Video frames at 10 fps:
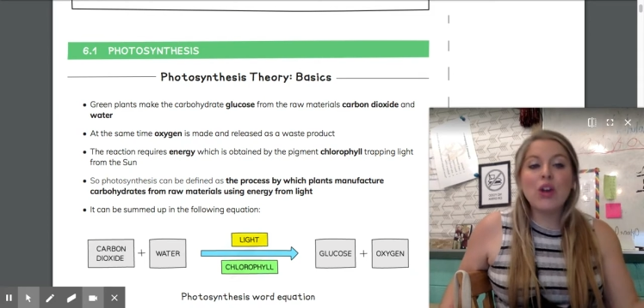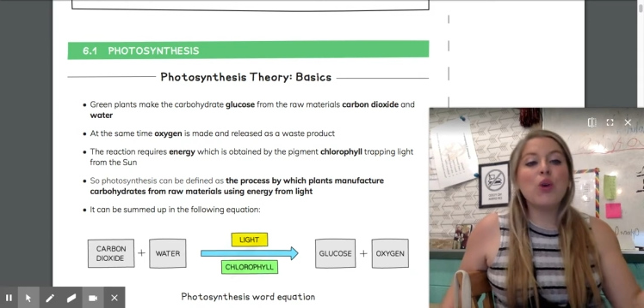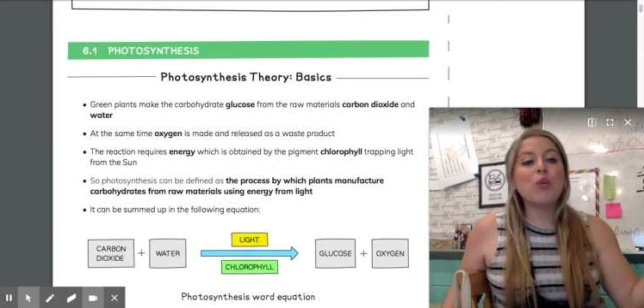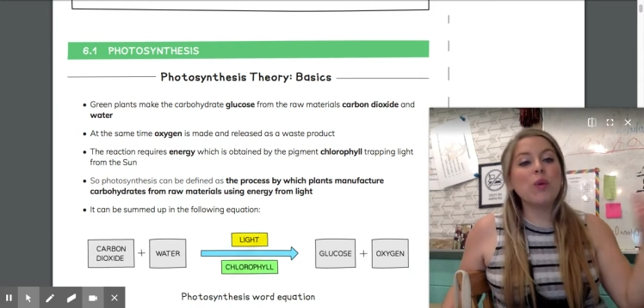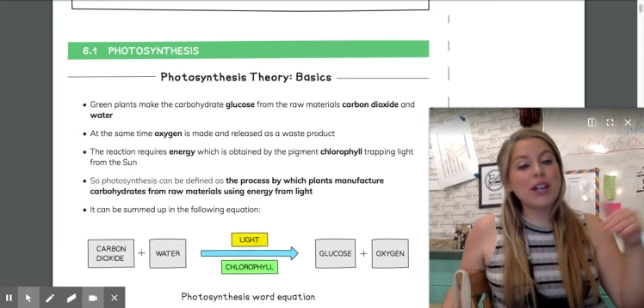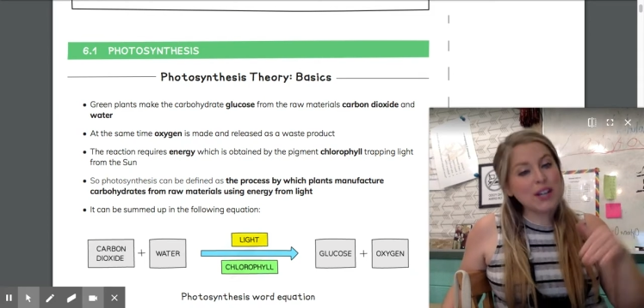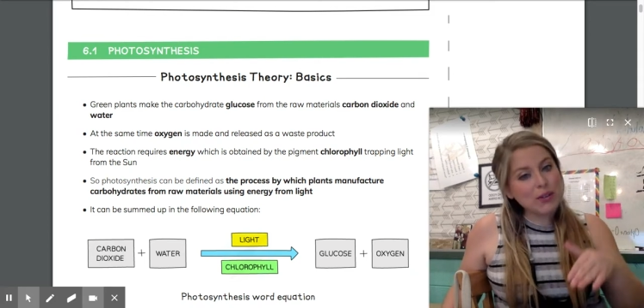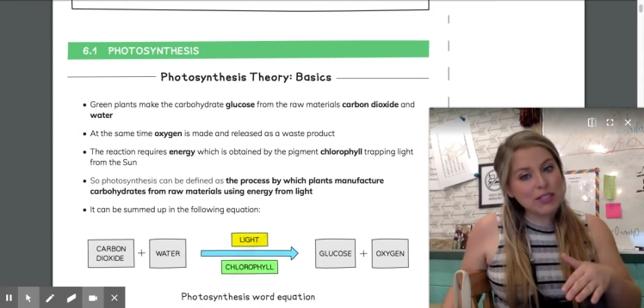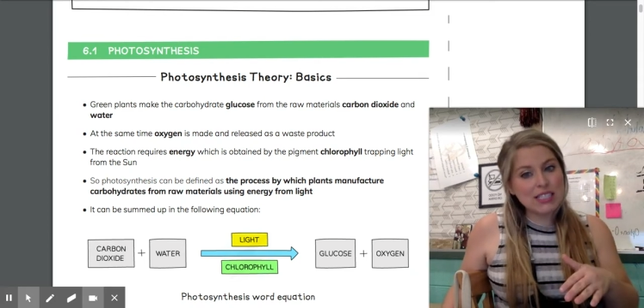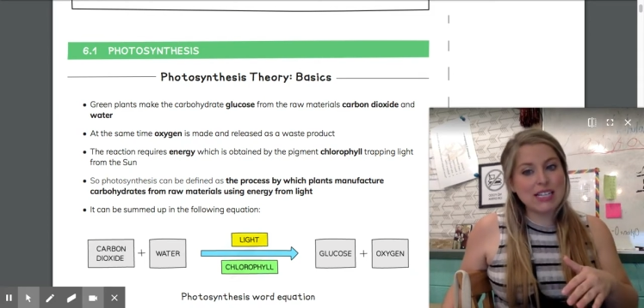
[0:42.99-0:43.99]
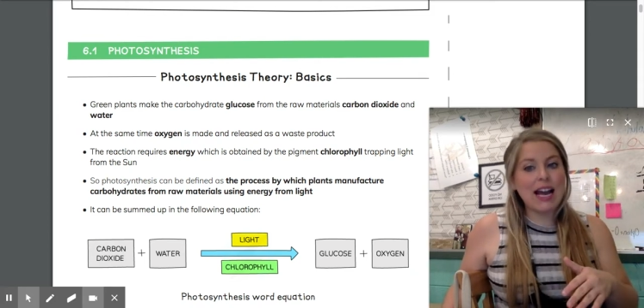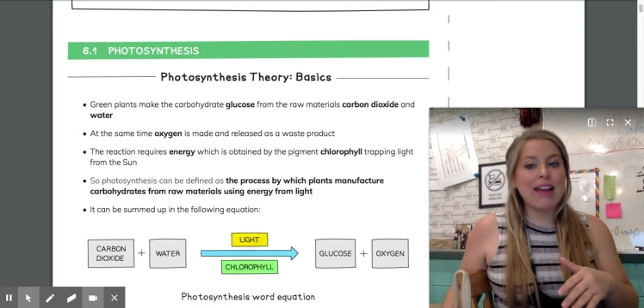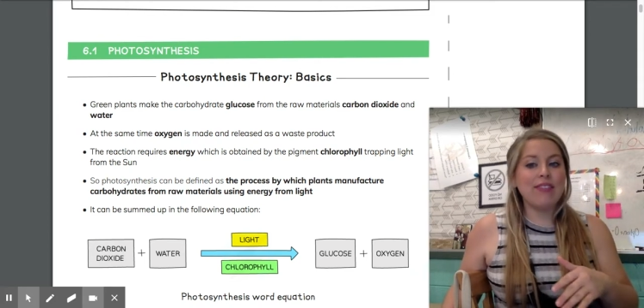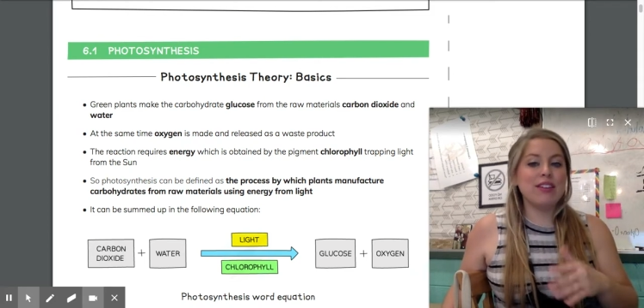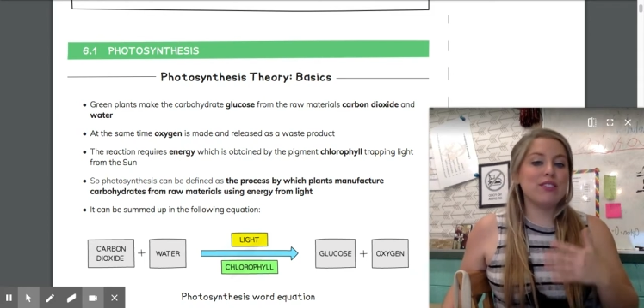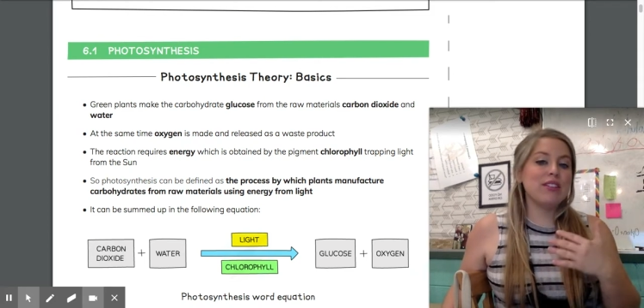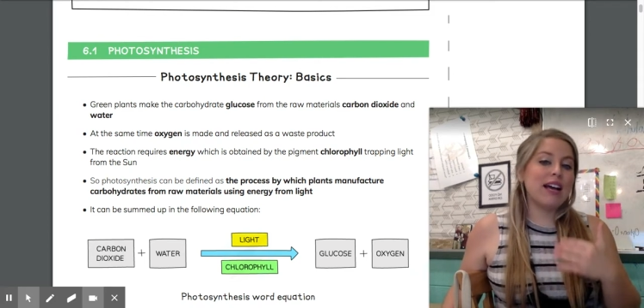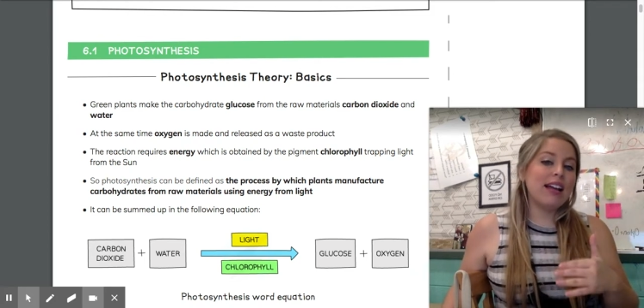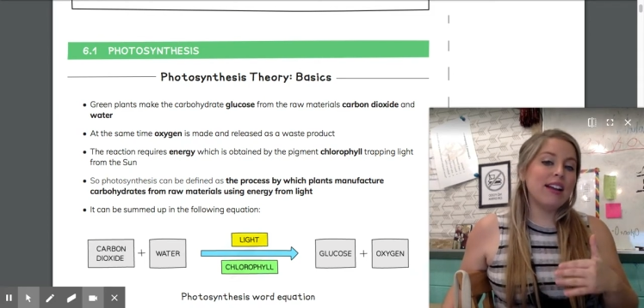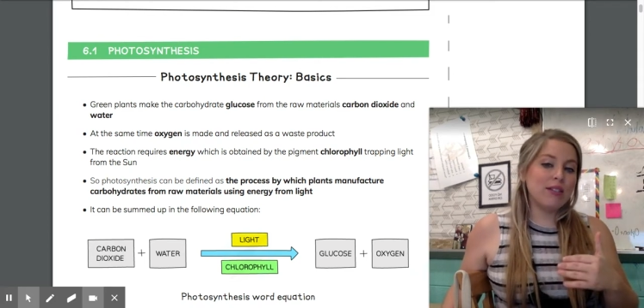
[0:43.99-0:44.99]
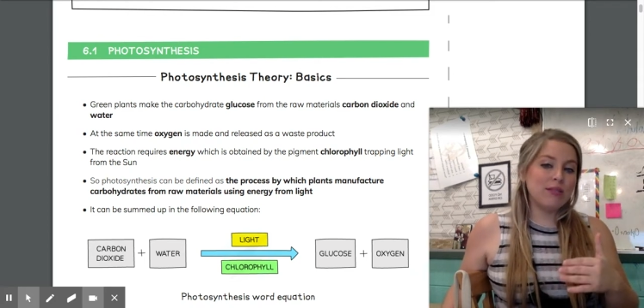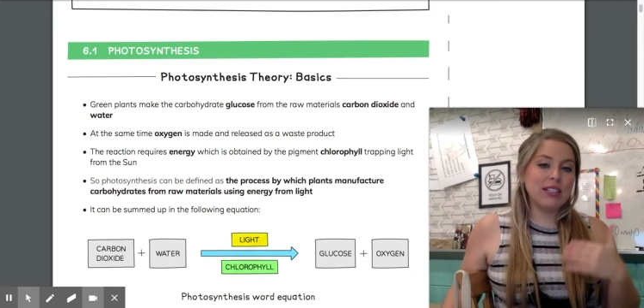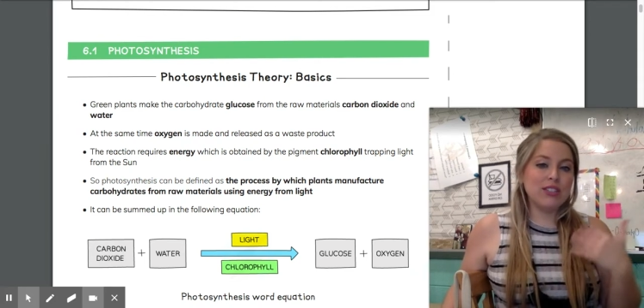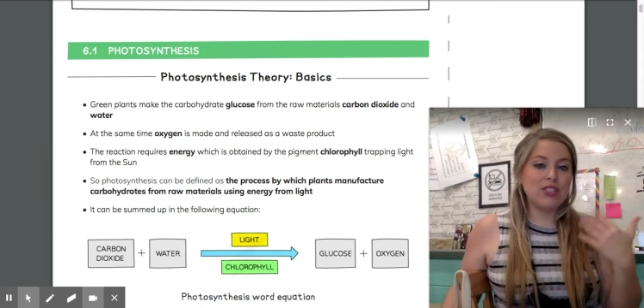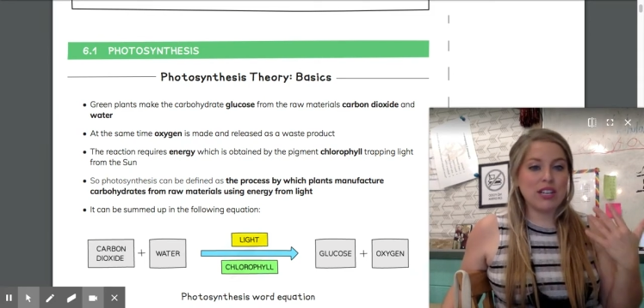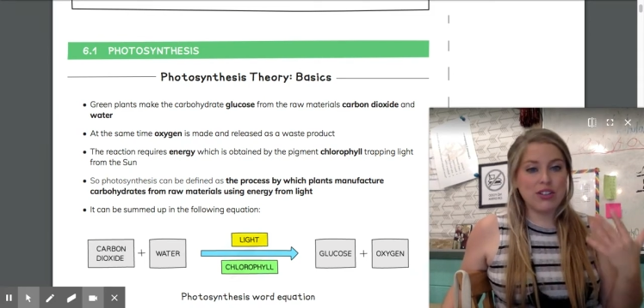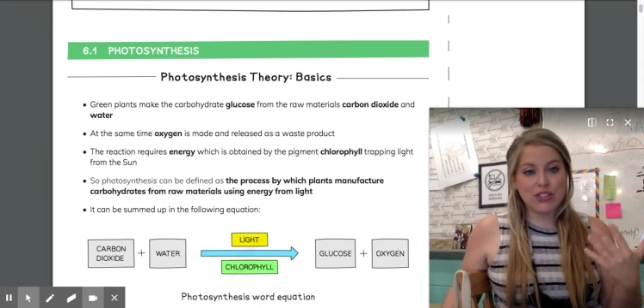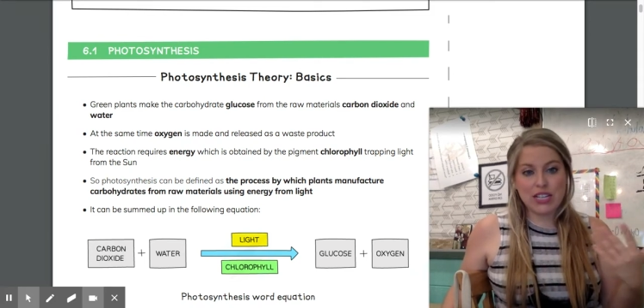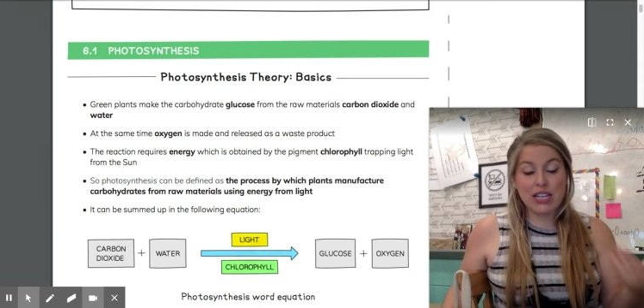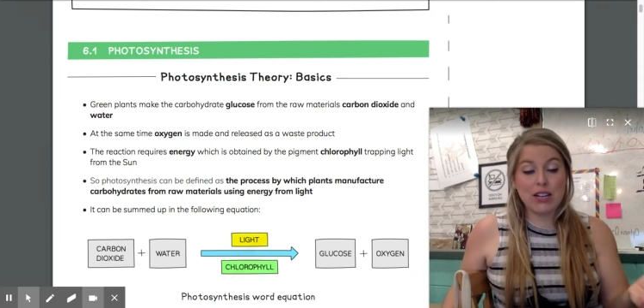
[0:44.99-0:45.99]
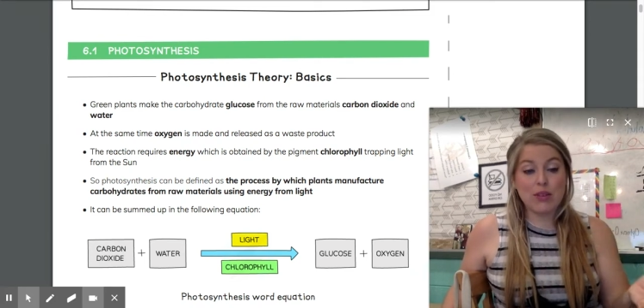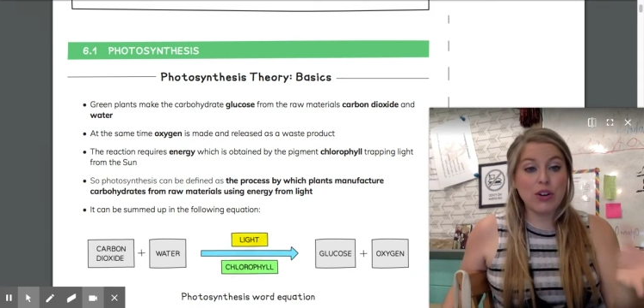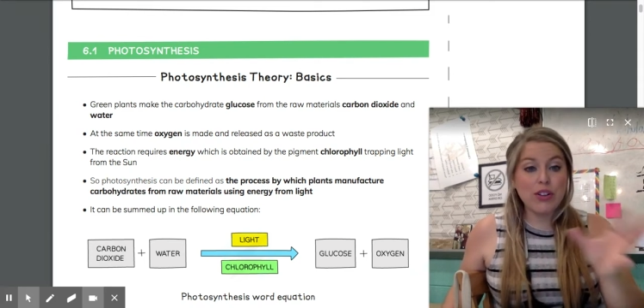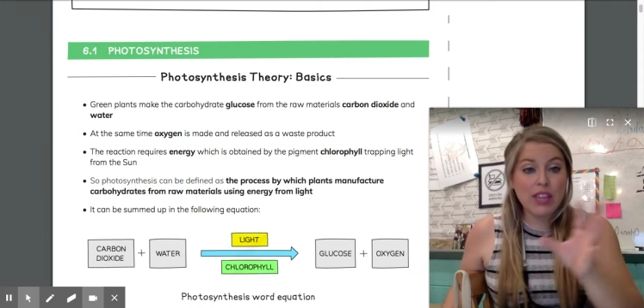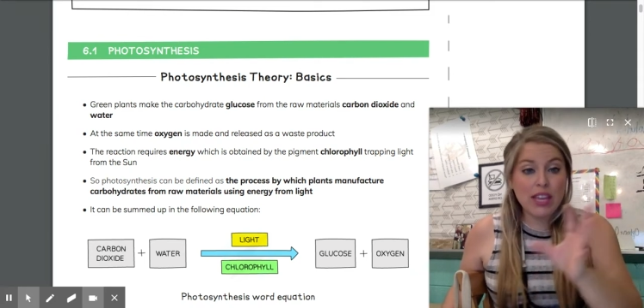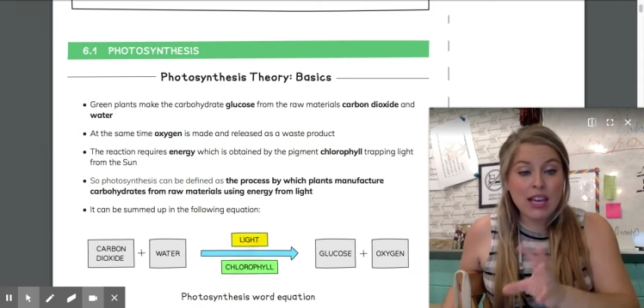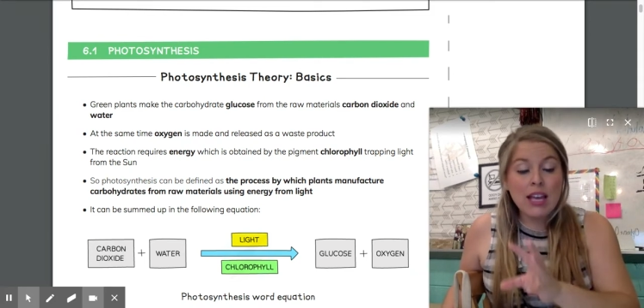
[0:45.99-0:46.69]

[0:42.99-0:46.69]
we're going to dive into not only just understanding what are the